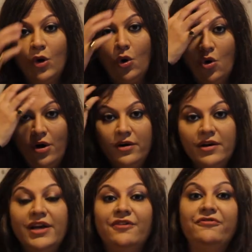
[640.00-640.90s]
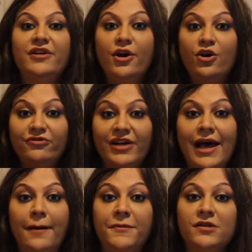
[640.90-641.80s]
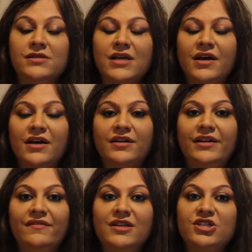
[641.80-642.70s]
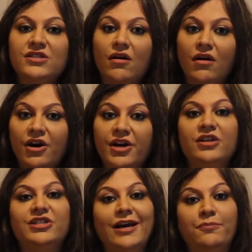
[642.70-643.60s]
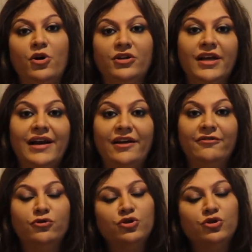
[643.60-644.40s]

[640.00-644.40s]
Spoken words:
Or if none of that happens, they will just earn a jackpot in their life.